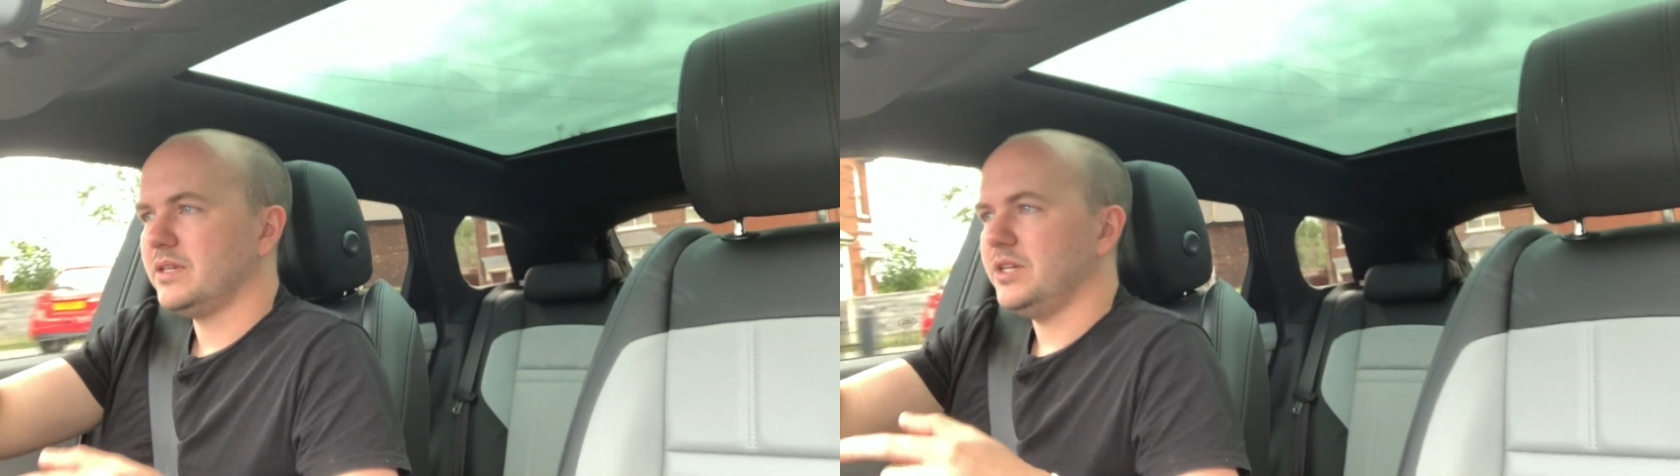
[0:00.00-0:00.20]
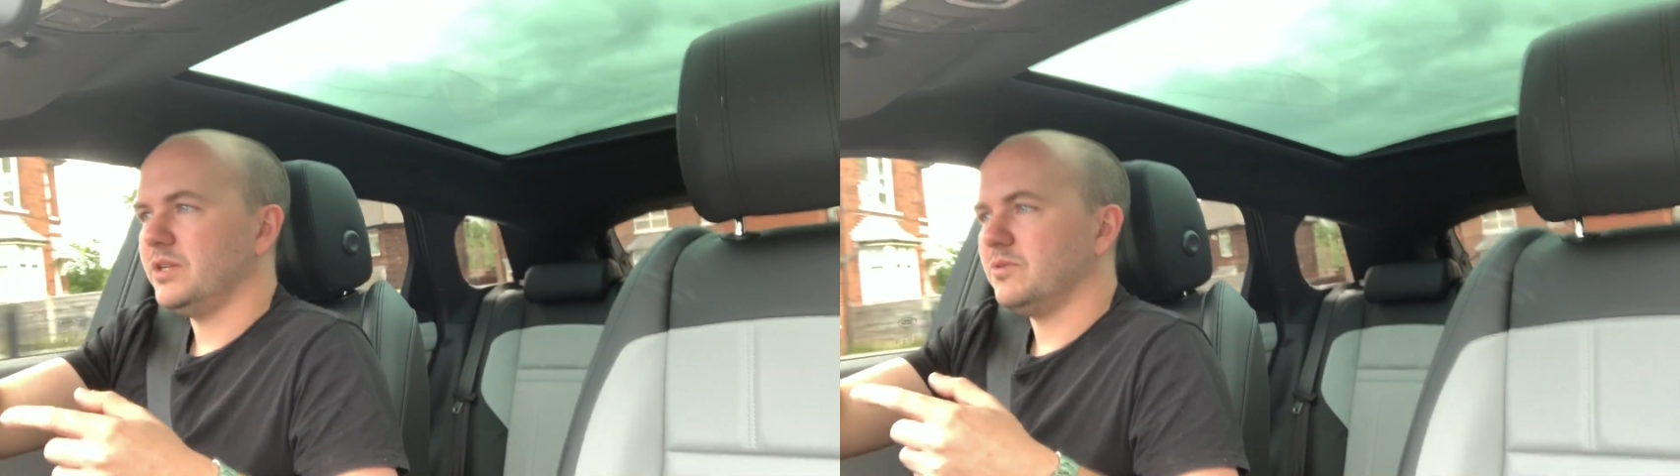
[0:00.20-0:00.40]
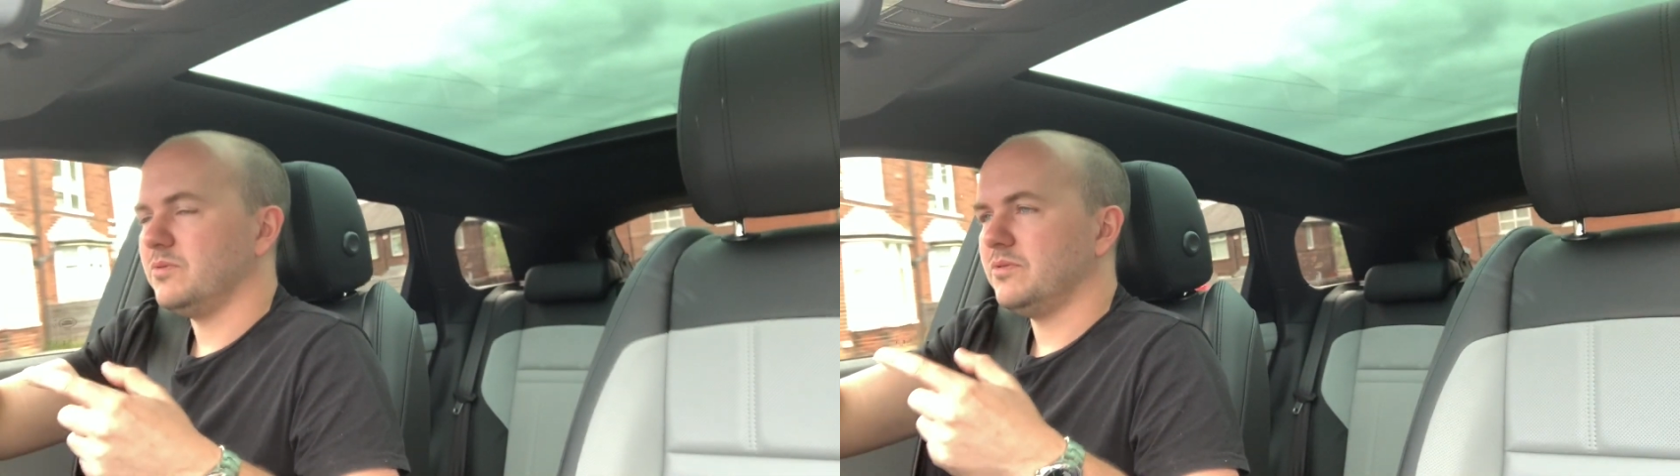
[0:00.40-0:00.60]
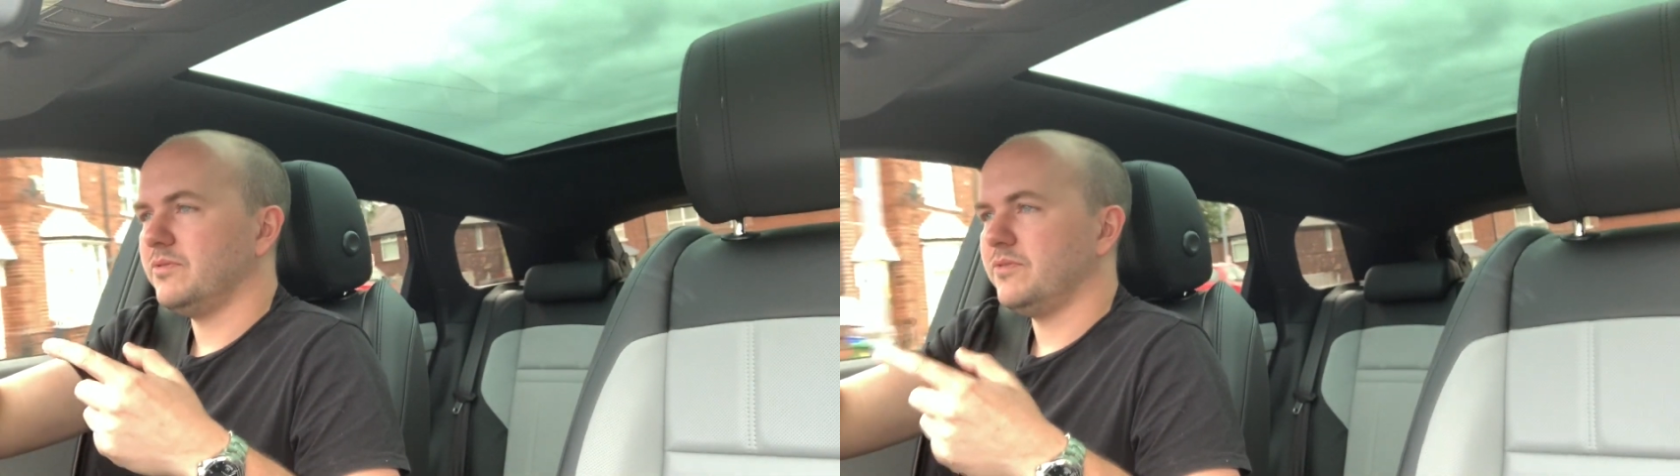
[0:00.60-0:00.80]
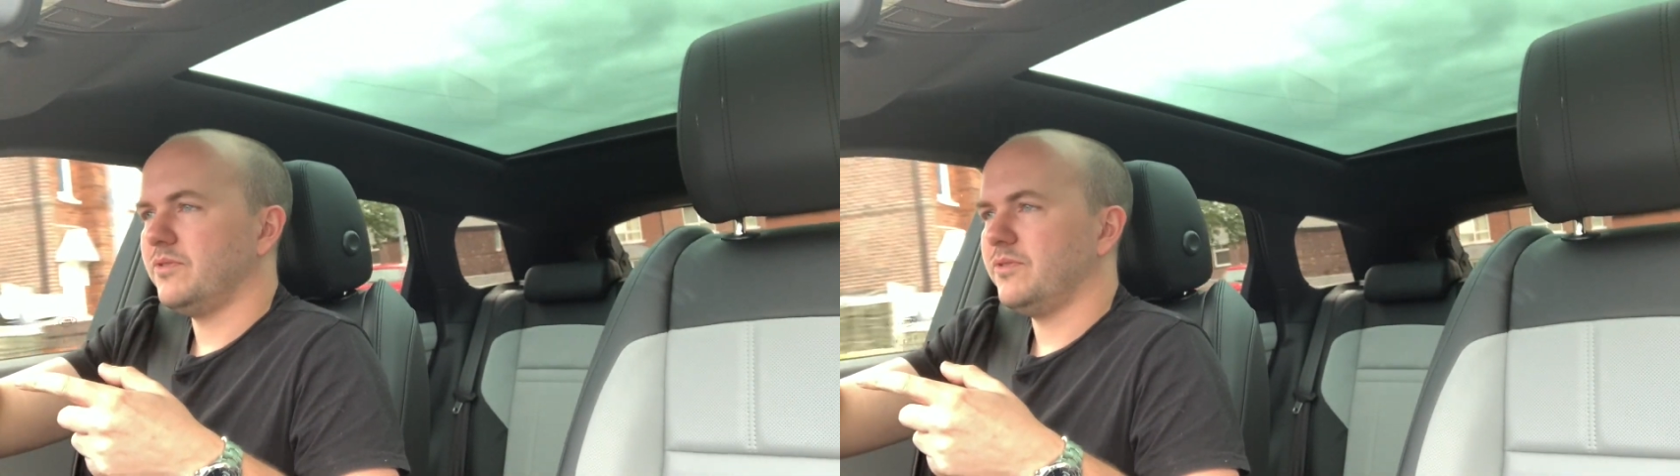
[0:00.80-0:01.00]
you know,
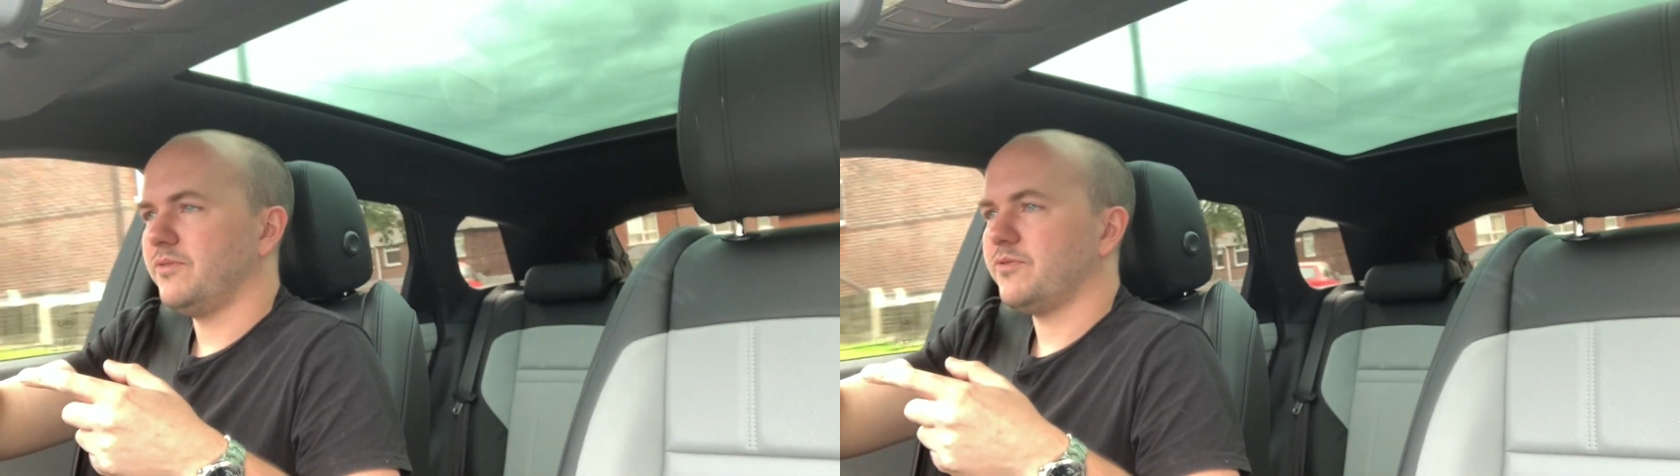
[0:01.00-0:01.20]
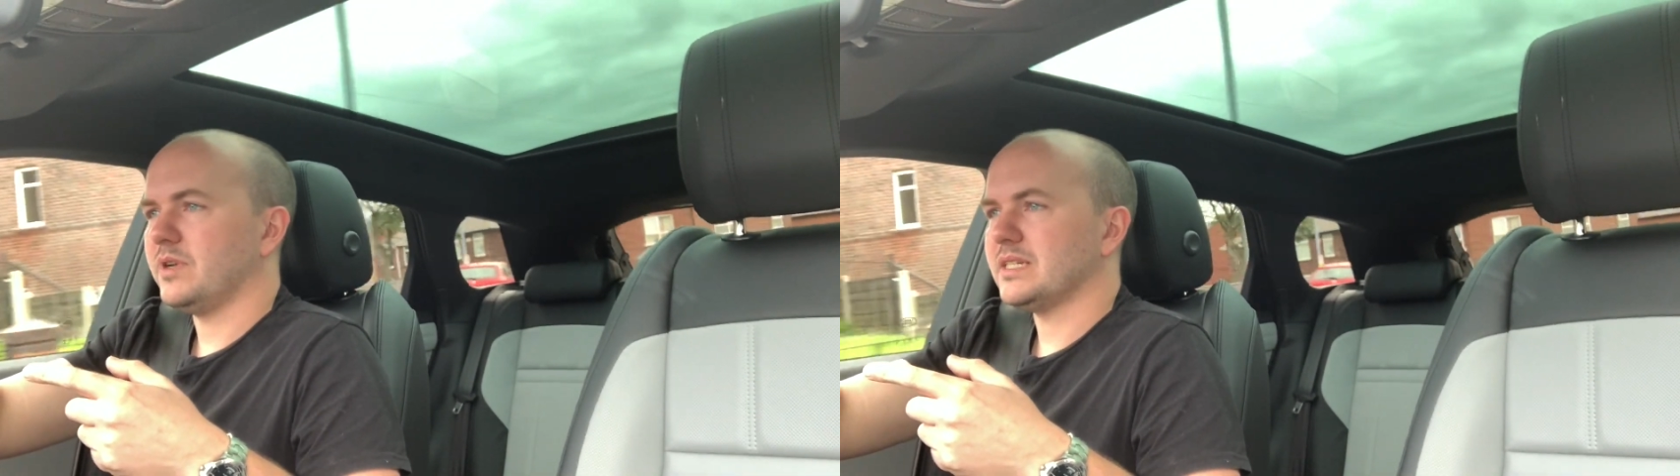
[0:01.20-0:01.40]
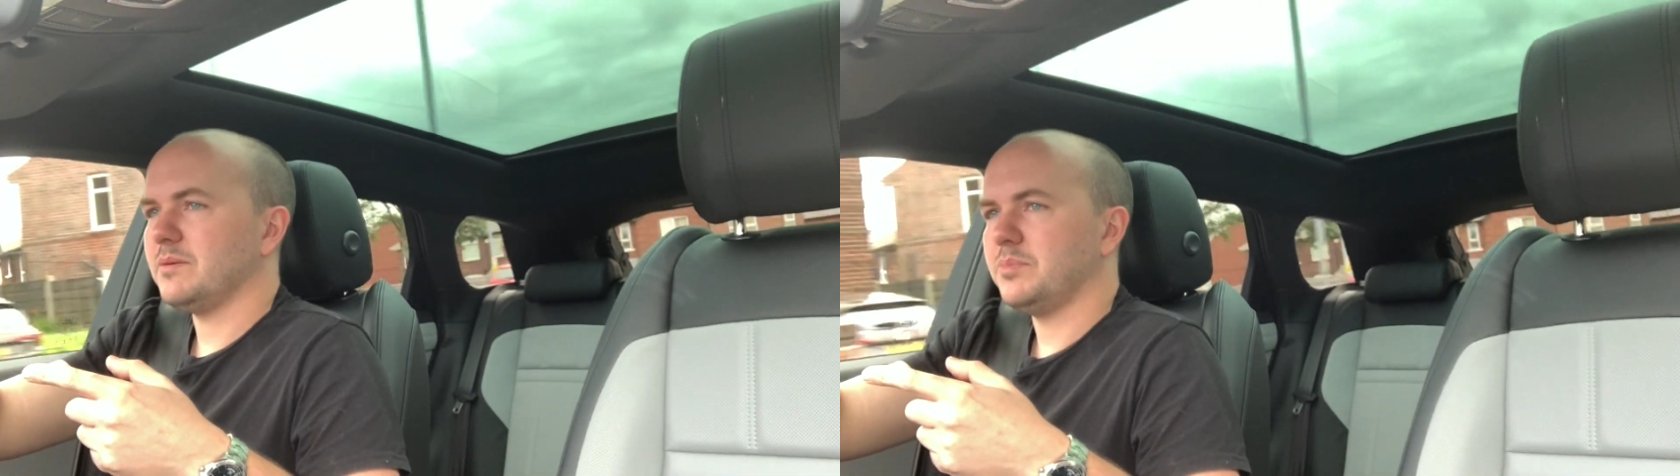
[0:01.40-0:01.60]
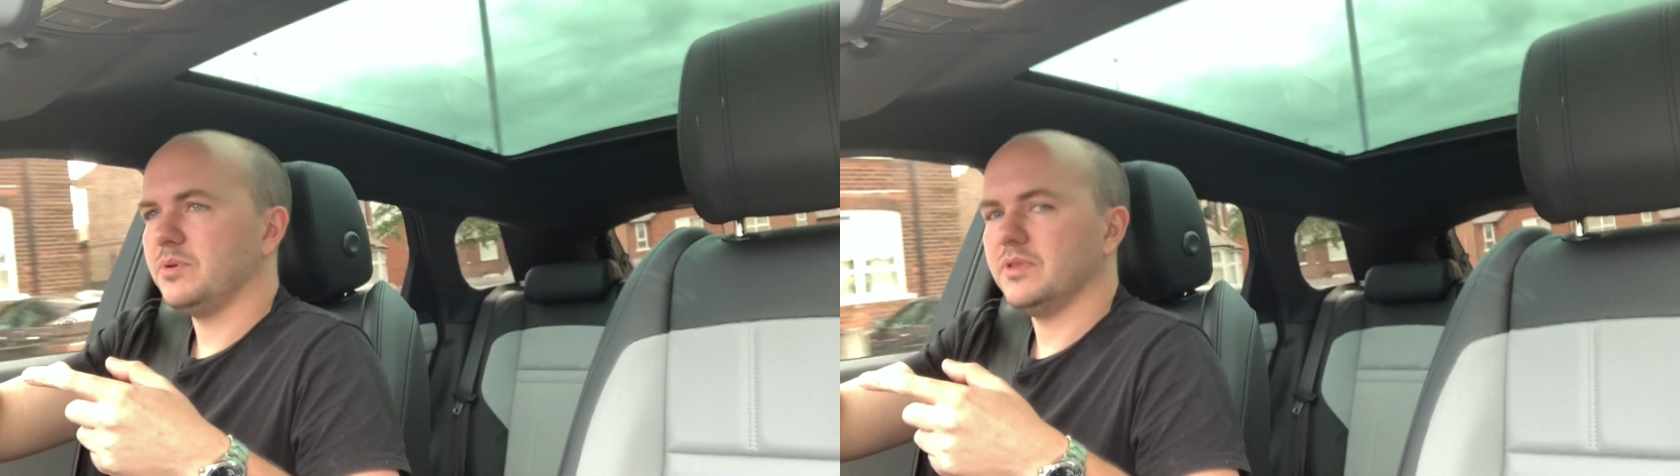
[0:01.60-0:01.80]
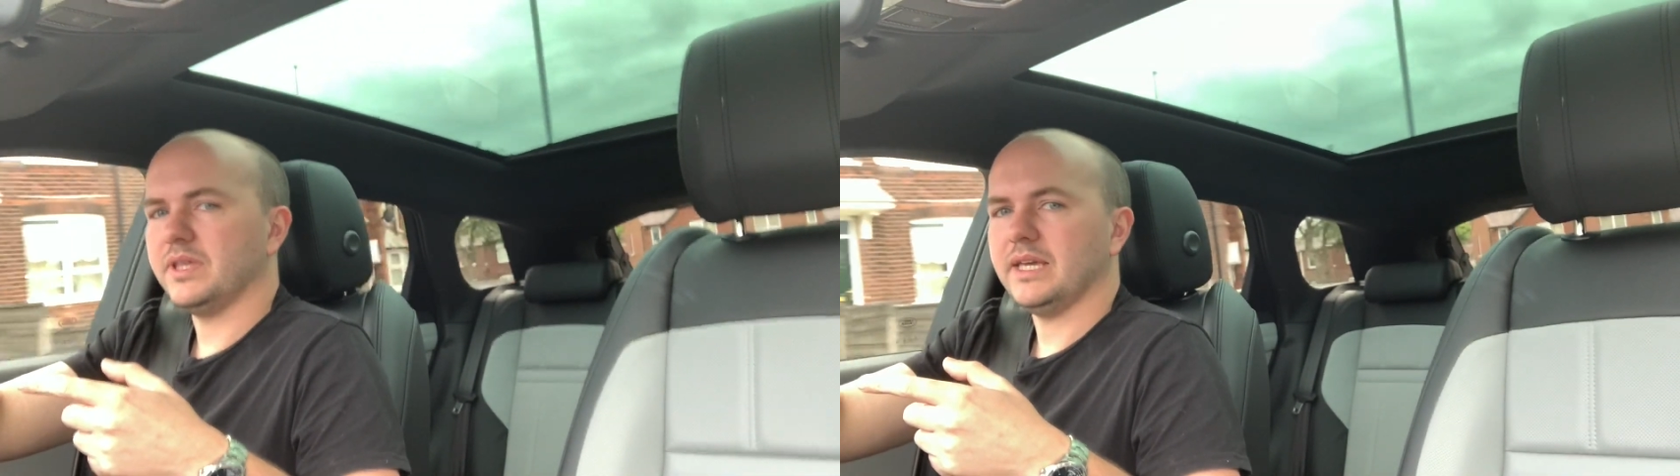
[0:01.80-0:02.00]
for
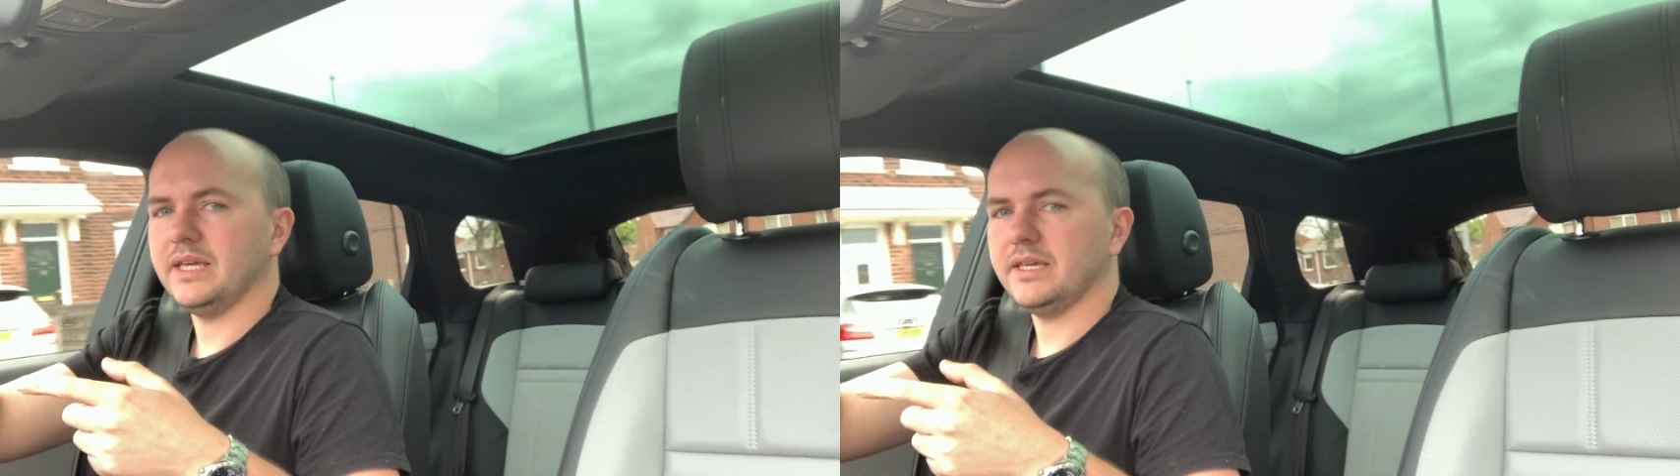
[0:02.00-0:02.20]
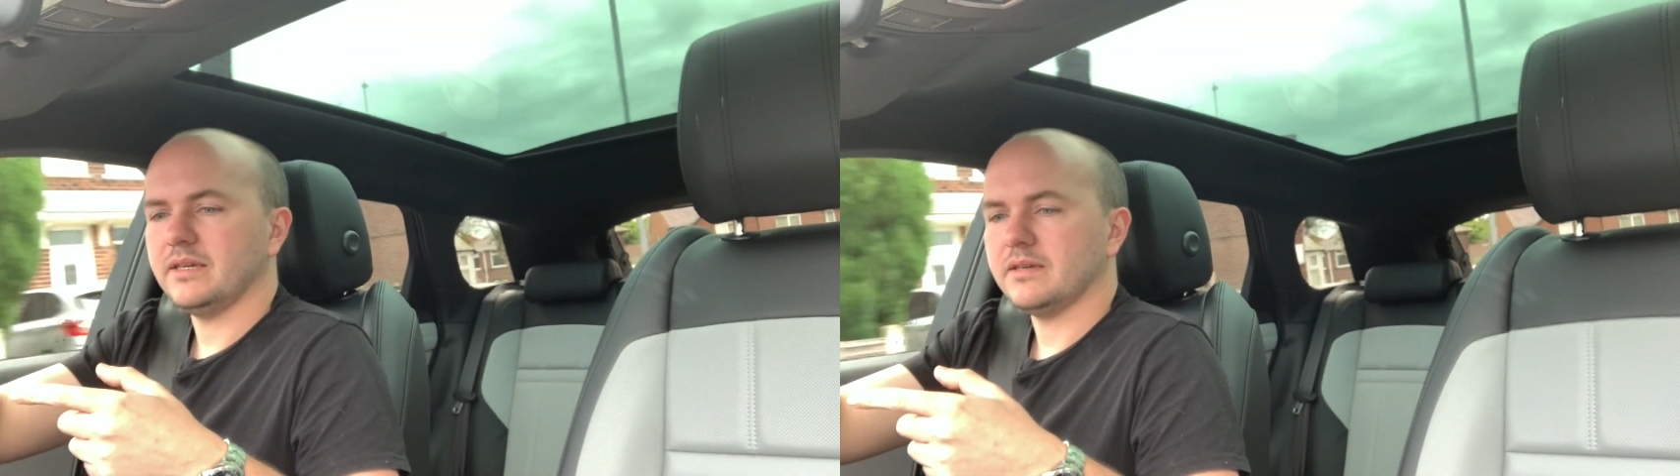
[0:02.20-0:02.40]
example, the